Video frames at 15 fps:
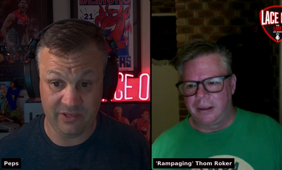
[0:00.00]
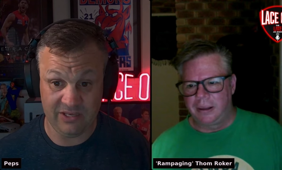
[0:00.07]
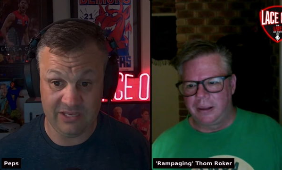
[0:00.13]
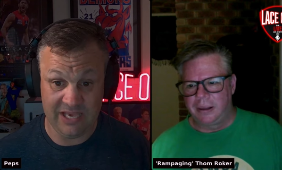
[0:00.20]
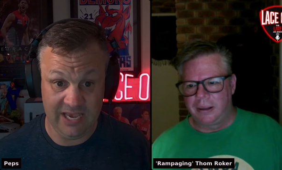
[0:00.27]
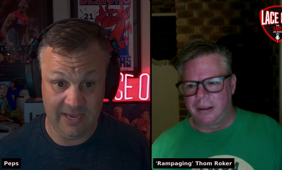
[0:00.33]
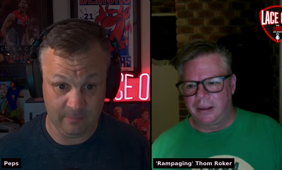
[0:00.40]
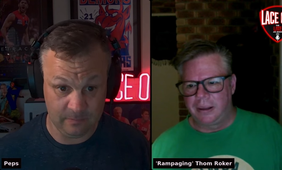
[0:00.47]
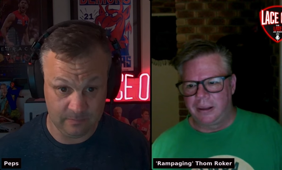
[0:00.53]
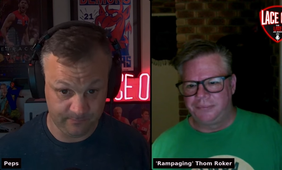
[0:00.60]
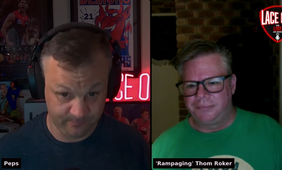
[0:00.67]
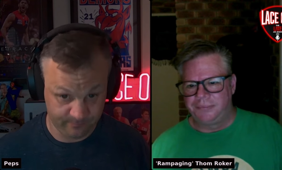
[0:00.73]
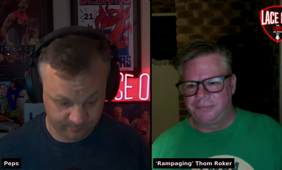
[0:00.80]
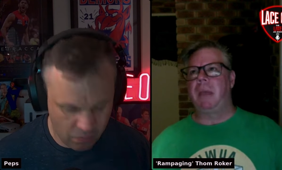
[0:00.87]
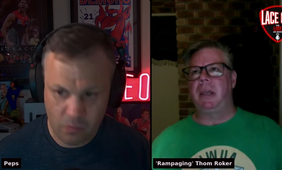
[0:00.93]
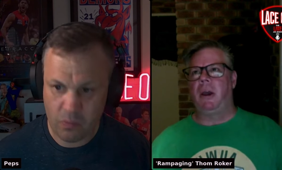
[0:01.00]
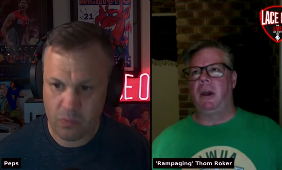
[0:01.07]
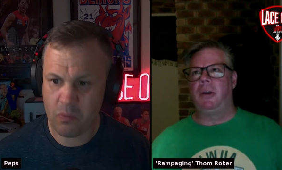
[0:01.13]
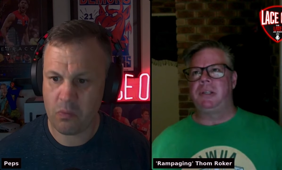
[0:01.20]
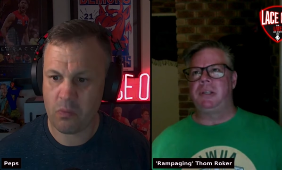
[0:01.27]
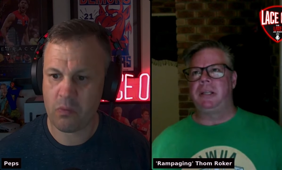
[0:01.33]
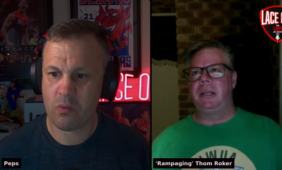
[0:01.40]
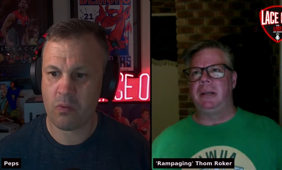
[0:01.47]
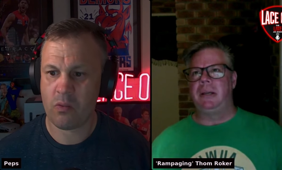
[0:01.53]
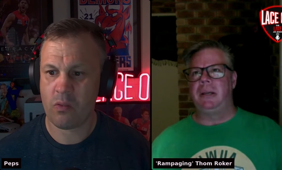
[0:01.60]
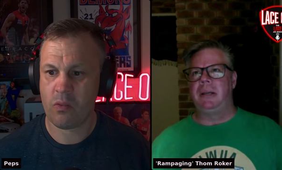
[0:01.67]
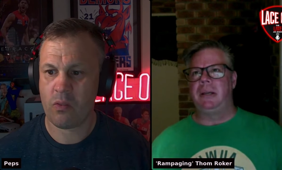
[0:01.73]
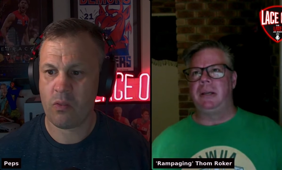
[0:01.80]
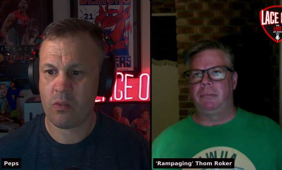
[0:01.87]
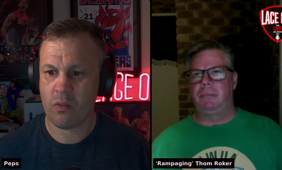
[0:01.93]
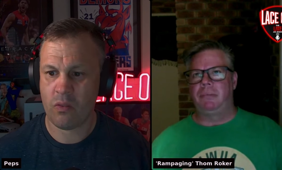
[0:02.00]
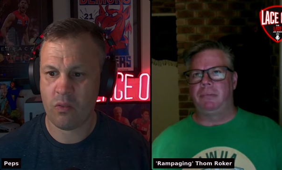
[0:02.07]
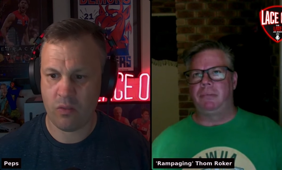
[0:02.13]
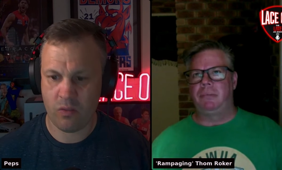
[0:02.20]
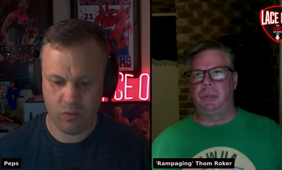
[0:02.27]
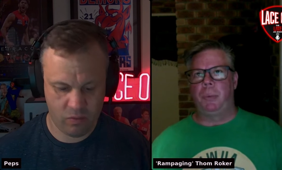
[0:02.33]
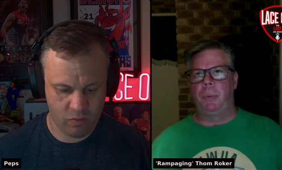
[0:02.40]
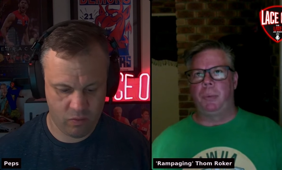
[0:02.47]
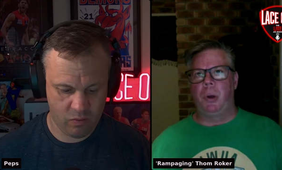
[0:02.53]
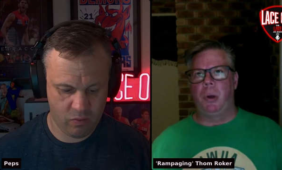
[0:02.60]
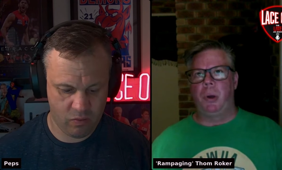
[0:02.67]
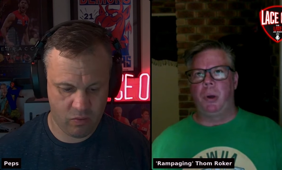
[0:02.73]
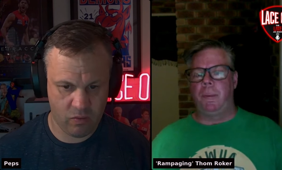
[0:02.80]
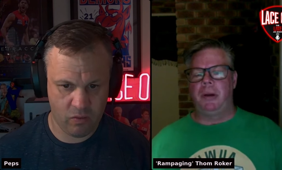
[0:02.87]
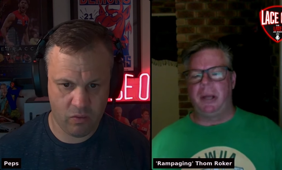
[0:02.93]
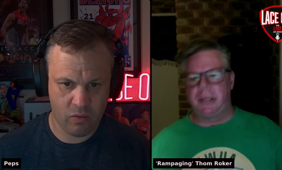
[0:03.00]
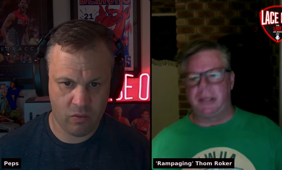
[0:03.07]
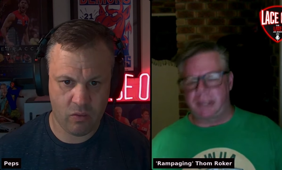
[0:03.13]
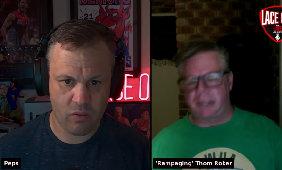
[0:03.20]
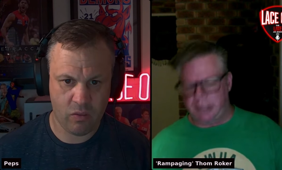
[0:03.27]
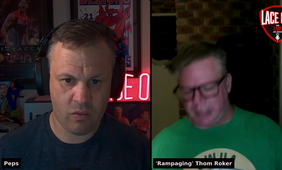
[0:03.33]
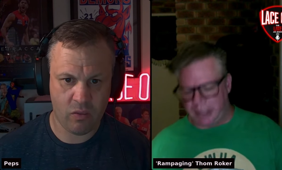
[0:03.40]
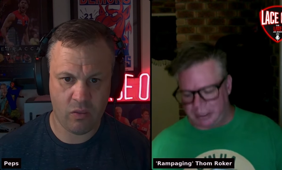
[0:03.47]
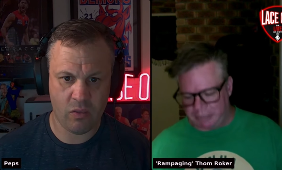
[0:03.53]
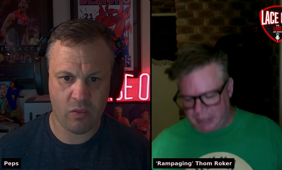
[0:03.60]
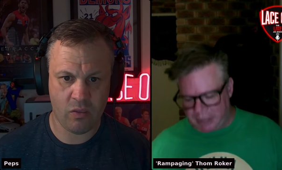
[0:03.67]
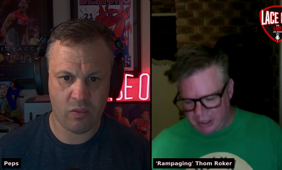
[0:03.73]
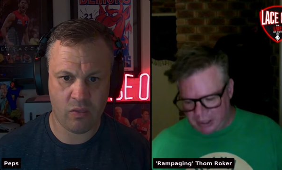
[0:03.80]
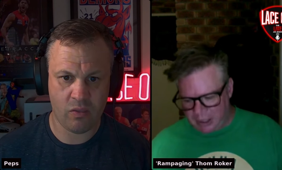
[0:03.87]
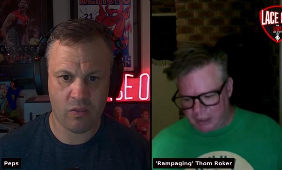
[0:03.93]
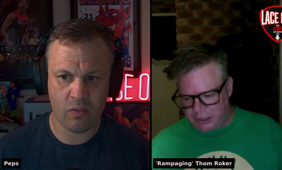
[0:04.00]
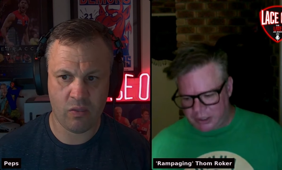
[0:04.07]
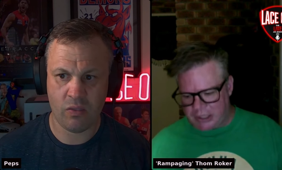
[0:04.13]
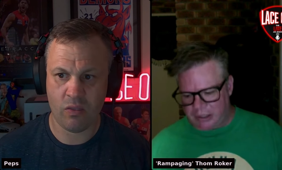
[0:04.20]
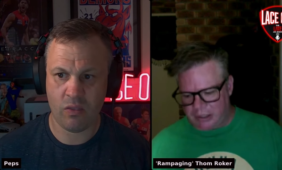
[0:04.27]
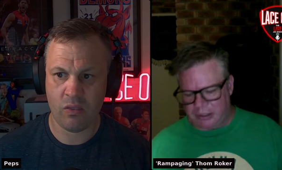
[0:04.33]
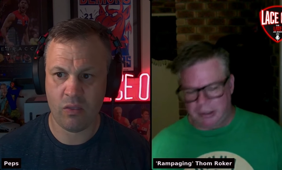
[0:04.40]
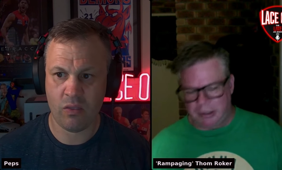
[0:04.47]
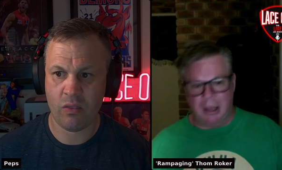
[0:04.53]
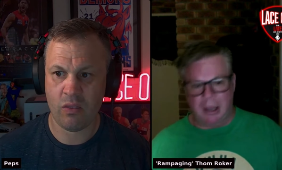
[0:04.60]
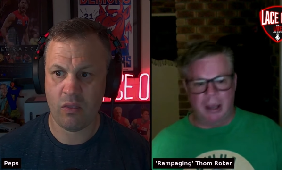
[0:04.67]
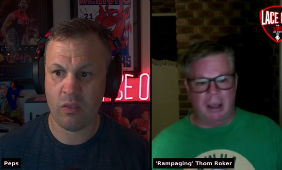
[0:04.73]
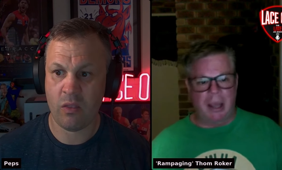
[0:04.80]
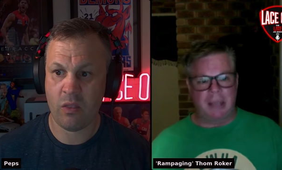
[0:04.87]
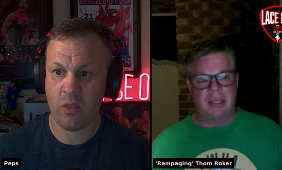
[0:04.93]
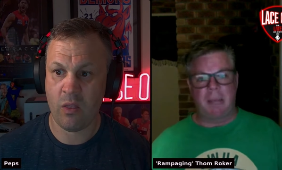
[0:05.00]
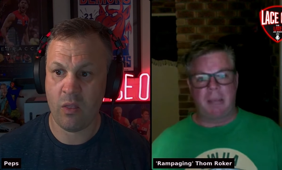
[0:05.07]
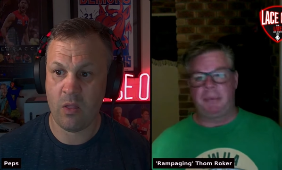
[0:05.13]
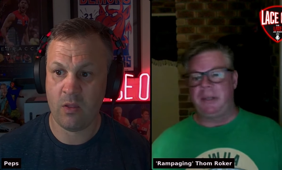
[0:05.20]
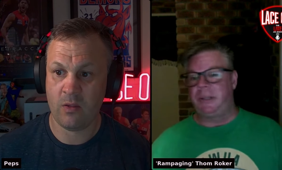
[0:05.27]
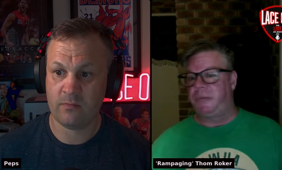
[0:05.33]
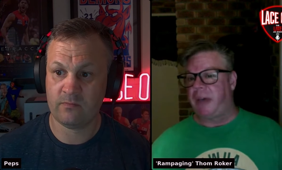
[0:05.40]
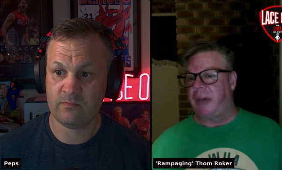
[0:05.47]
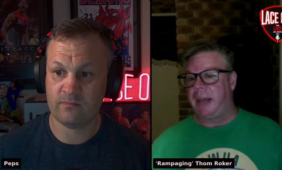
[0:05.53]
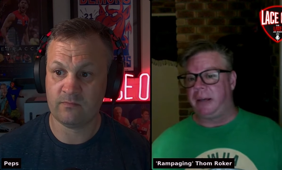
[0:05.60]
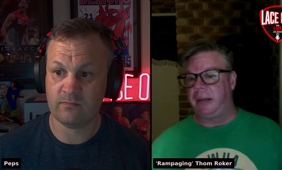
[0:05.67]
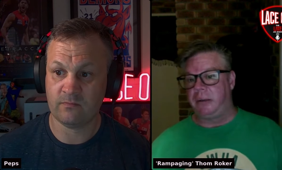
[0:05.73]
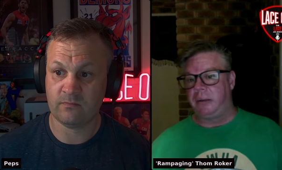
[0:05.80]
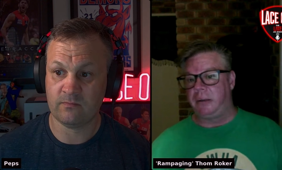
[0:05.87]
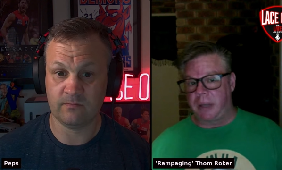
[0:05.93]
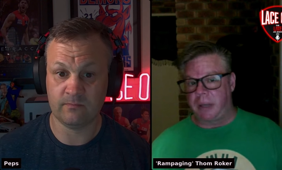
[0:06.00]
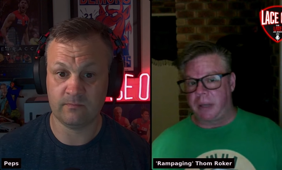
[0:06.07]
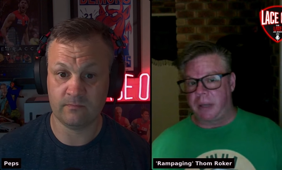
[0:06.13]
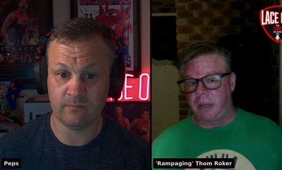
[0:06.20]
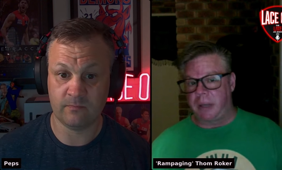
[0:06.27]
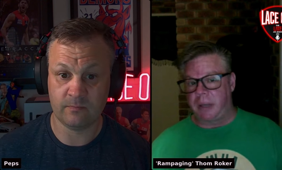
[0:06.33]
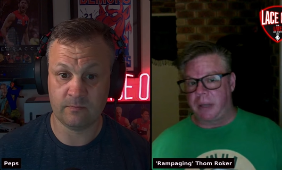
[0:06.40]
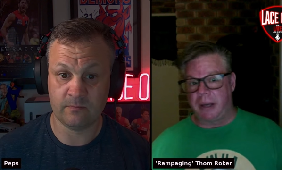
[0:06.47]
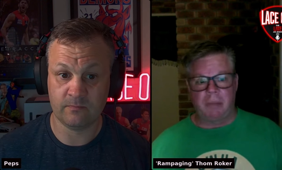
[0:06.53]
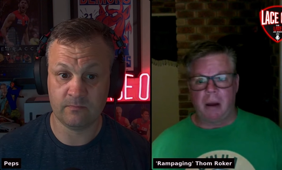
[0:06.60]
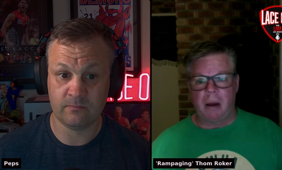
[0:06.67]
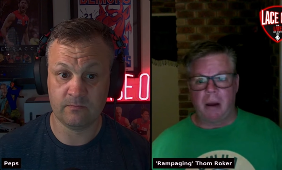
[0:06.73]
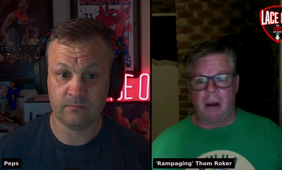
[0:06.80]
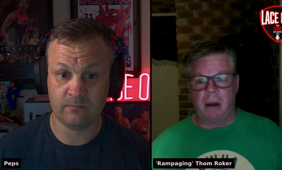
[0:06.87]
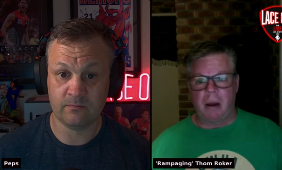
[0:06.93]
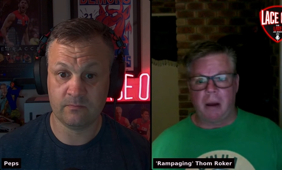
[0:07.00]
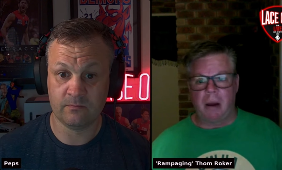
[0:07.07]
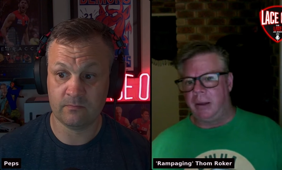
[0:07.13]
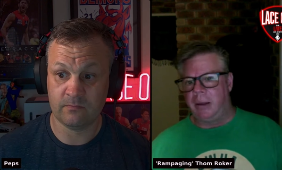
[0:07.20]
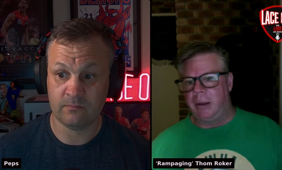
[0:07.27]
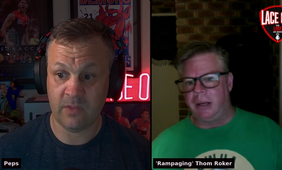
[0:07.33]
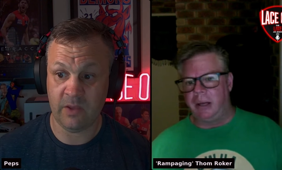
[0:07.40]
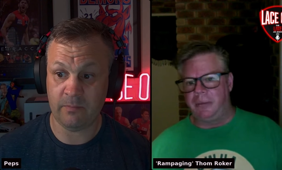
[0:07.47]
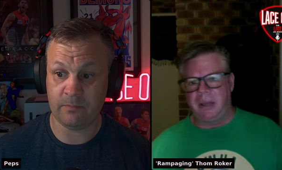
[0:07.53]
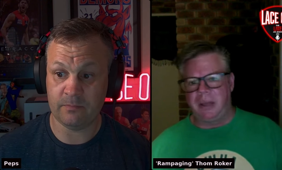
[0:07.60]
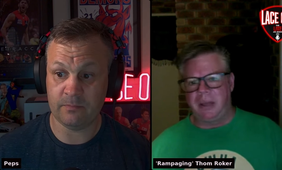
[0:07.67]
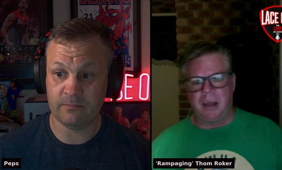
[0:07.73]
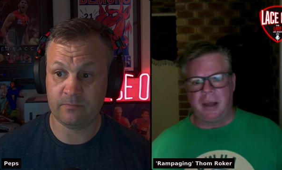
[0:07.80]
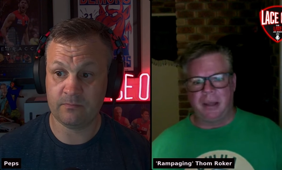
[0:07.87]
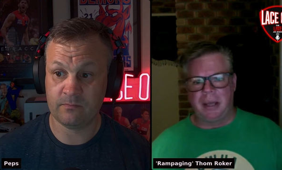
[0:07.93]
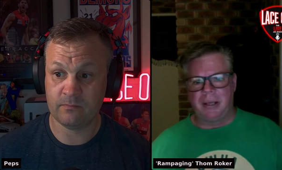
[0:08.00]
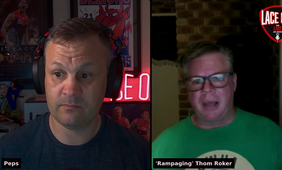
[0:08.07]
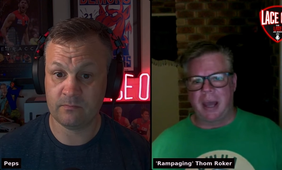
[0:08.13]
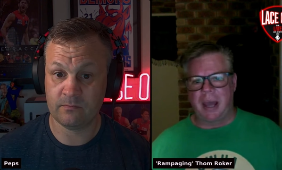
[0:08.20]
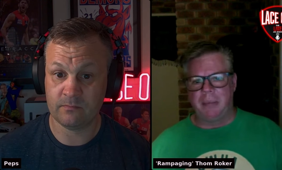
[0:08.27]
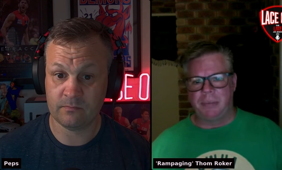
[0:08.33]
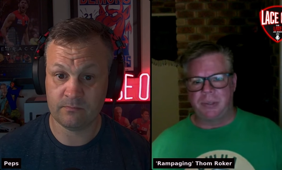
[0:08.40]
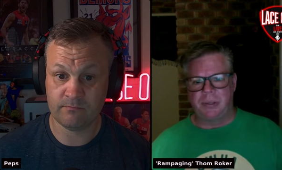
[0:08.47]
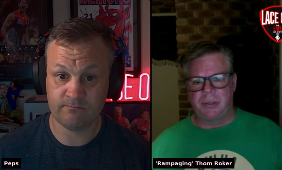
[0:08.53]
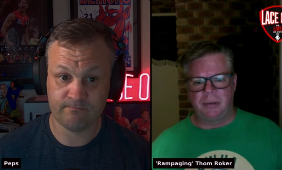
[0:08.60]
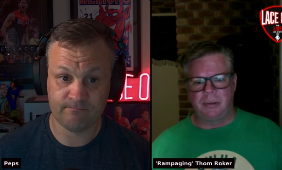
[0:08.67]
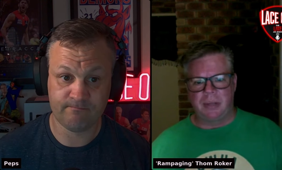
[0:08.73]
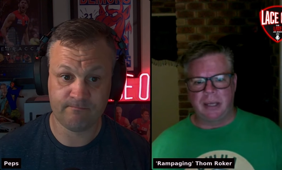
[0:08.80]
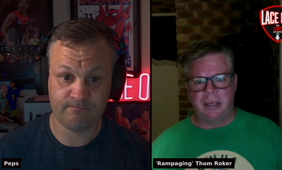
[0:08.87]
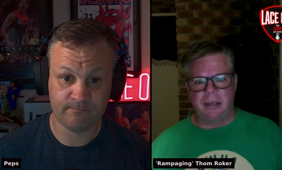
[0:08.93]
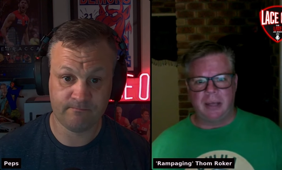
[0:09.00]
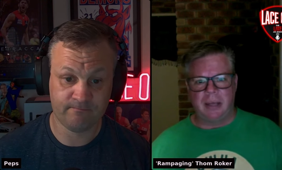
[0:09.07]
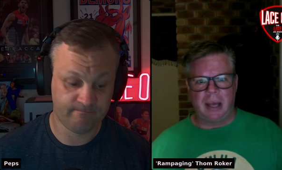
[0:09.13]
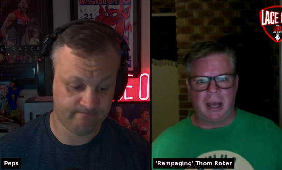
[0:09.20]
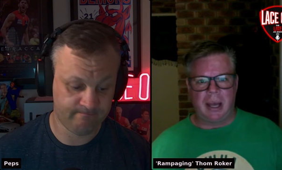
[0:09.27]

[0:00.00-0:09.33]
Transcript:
Speaker 1: think he can.
Speaker 2: Maybe Cozzy 2.0 needs to just accept his fate and get down the back line. And if he can't get games, then